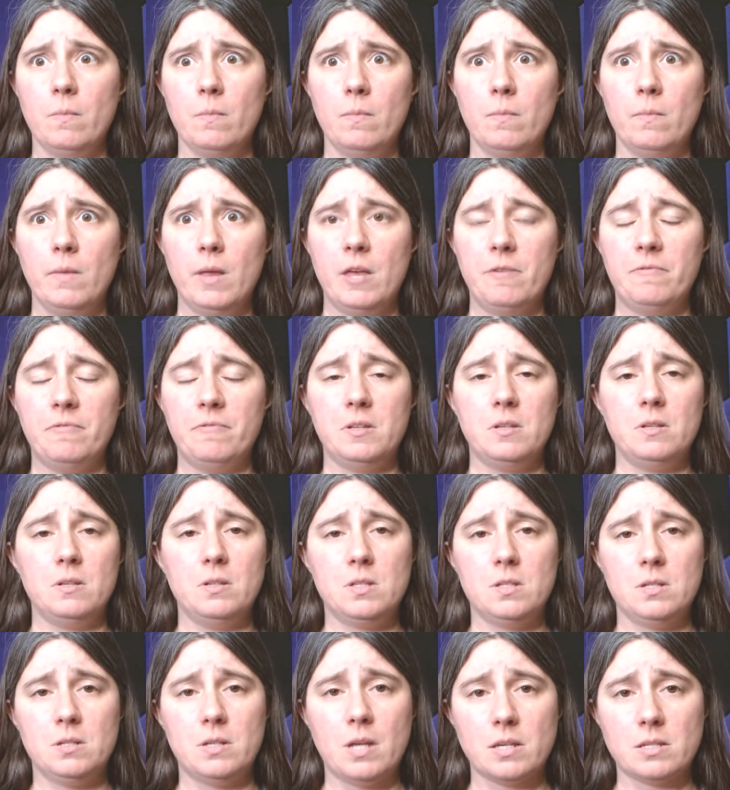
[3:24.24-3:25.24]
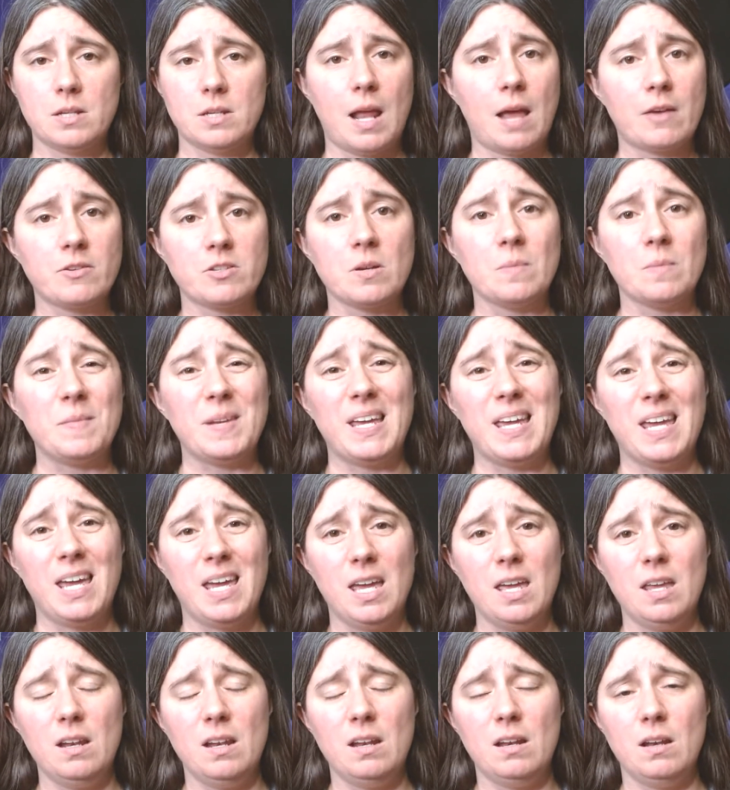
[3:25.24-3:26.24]
If it doesn't have something to
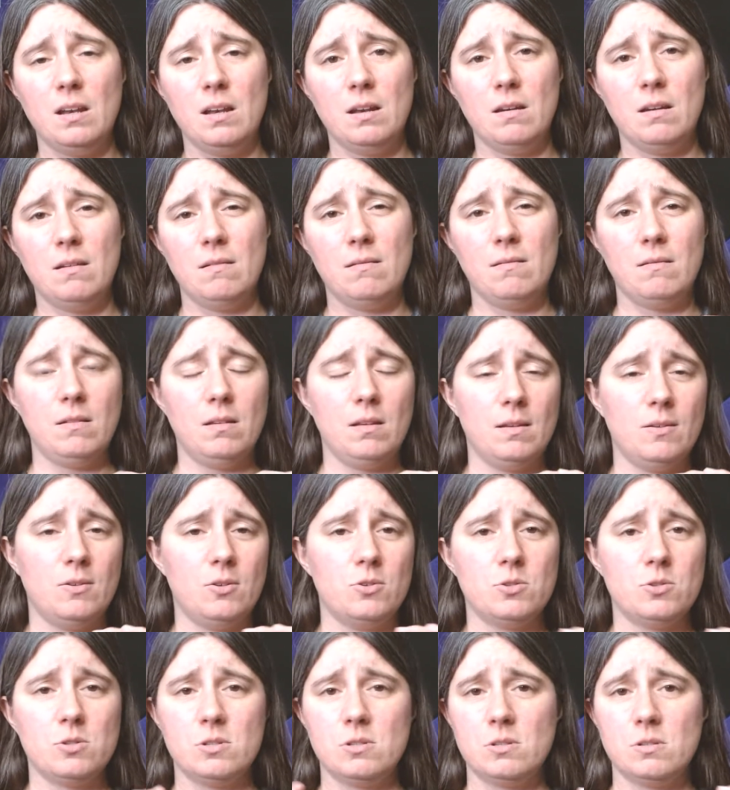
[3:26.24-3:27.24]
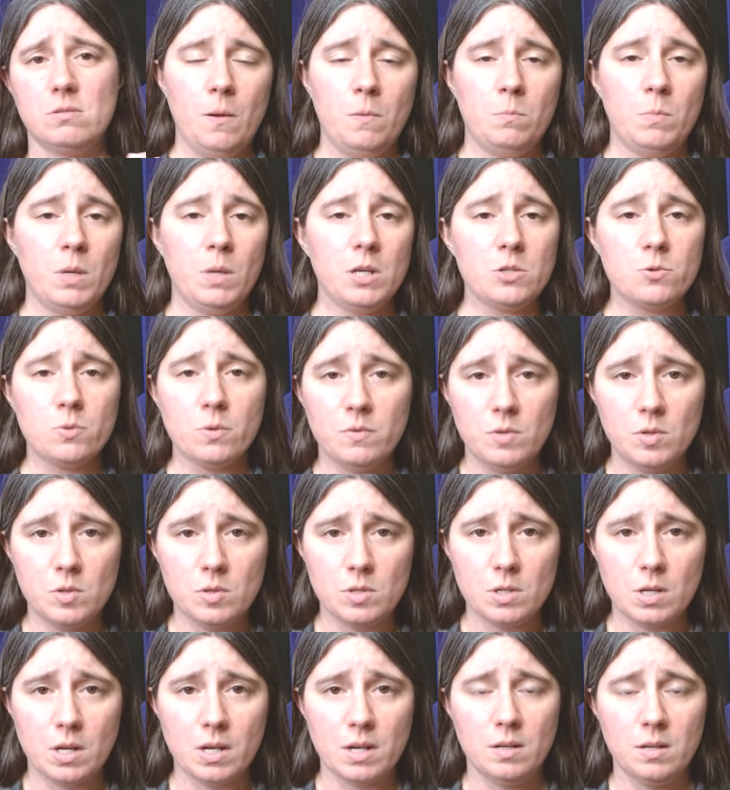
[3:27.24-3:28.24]
hit, there's mixed
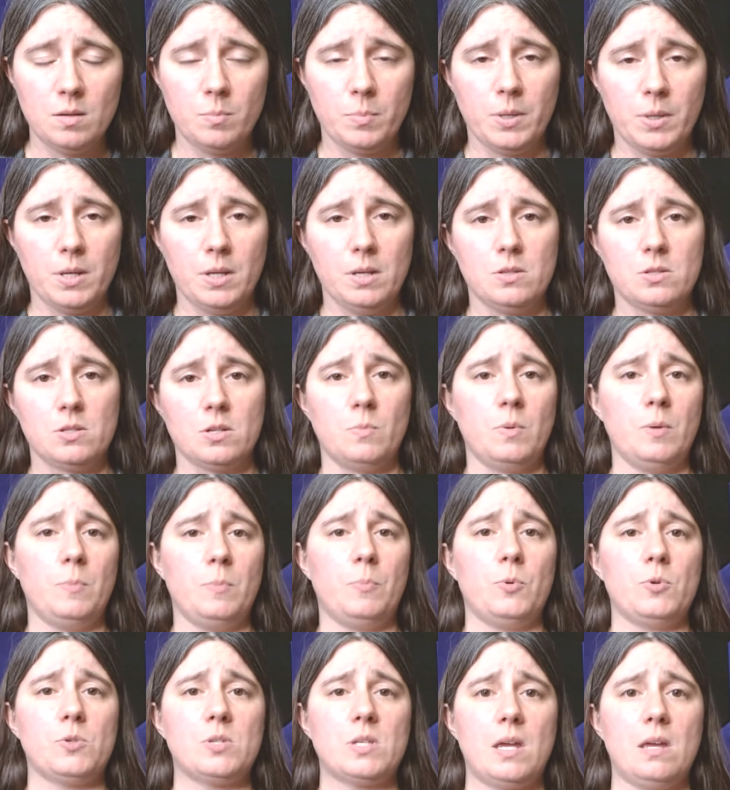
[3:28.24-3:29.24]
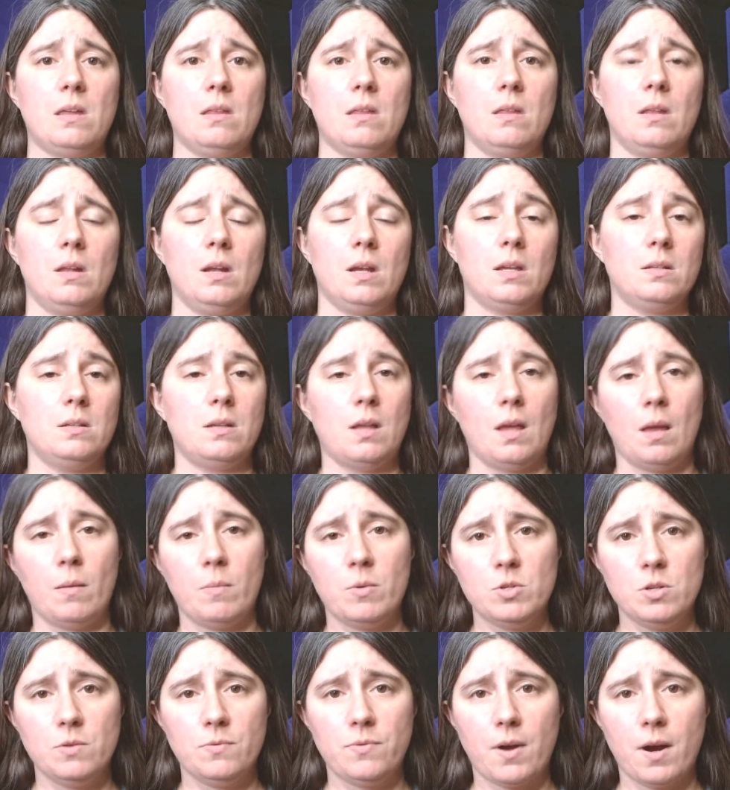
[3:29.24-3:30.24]
reviews on it, but some people say that it can
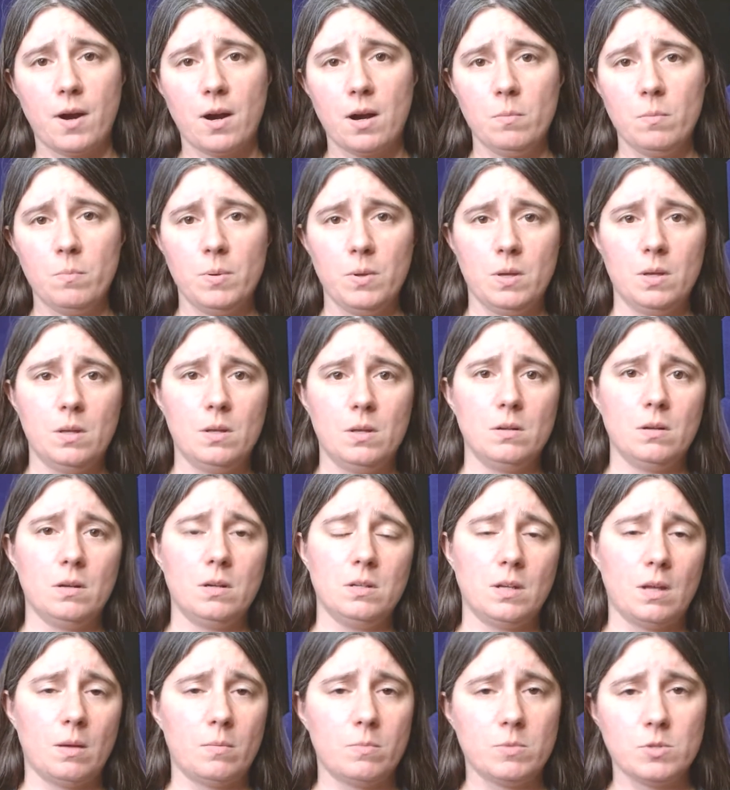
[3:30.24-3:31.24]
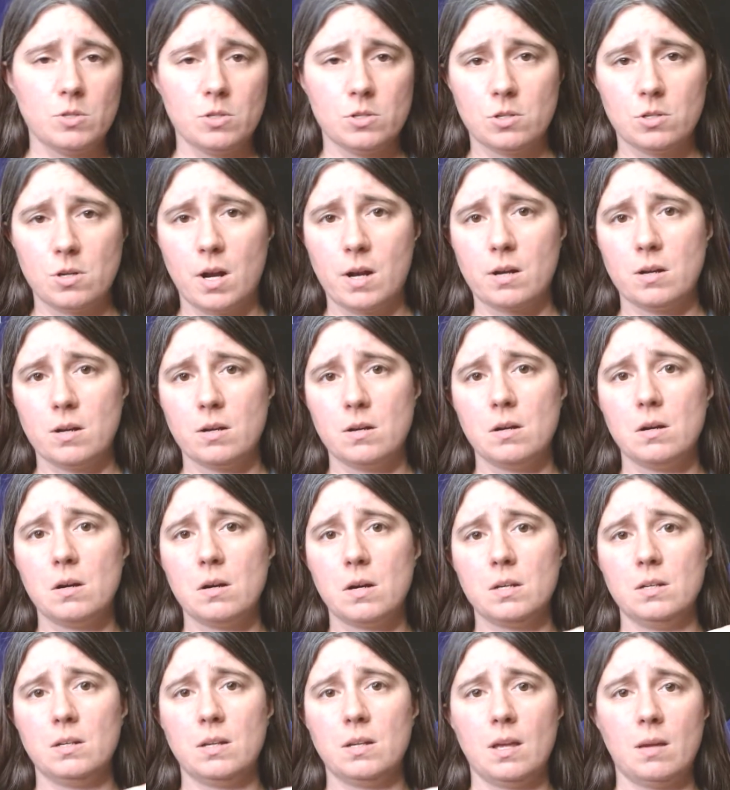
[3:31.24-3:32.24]
damage the firing pin, can damage the striker,
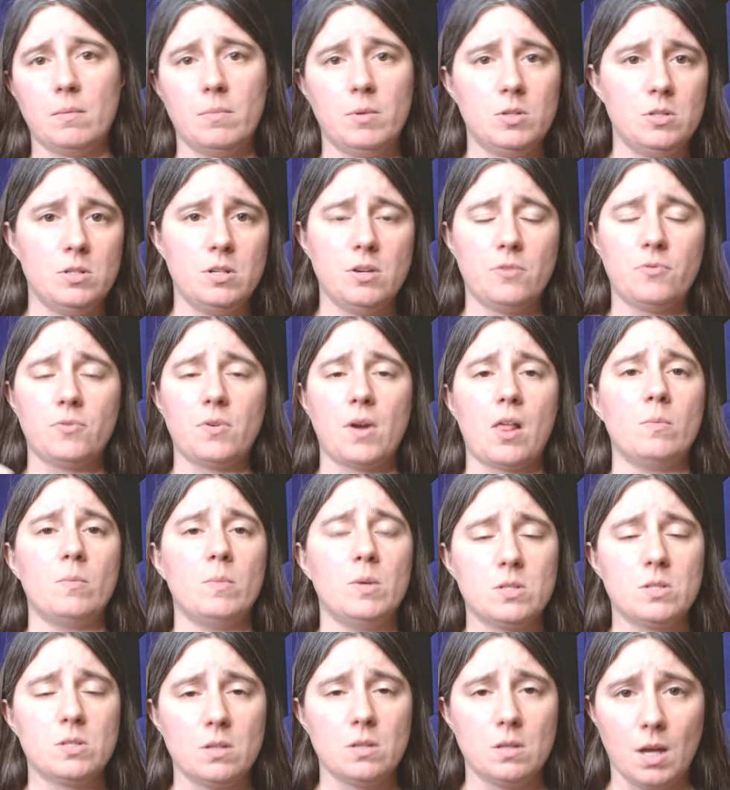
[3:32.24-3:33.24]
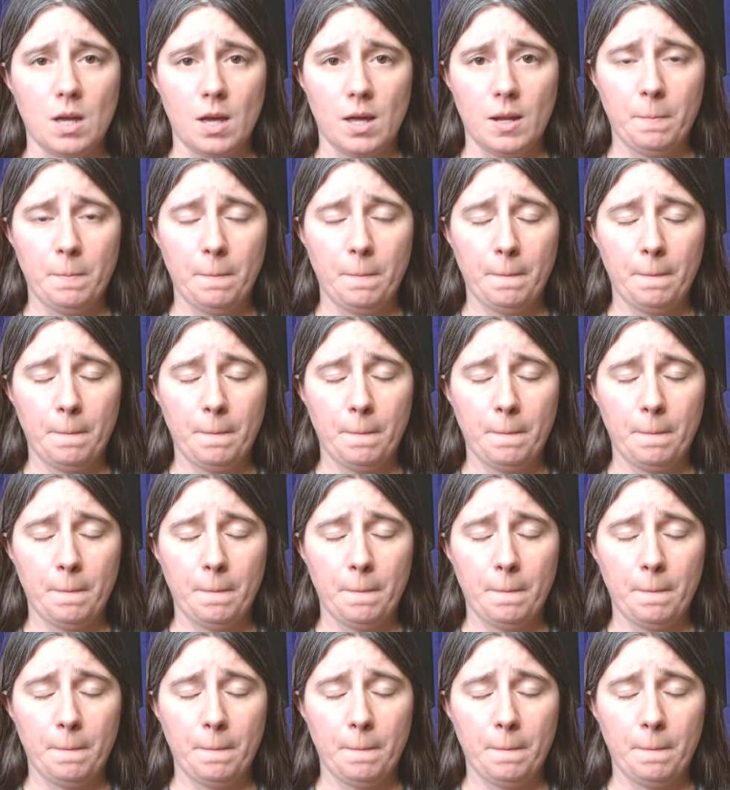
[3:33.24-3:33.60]
can damage different elements of the gun.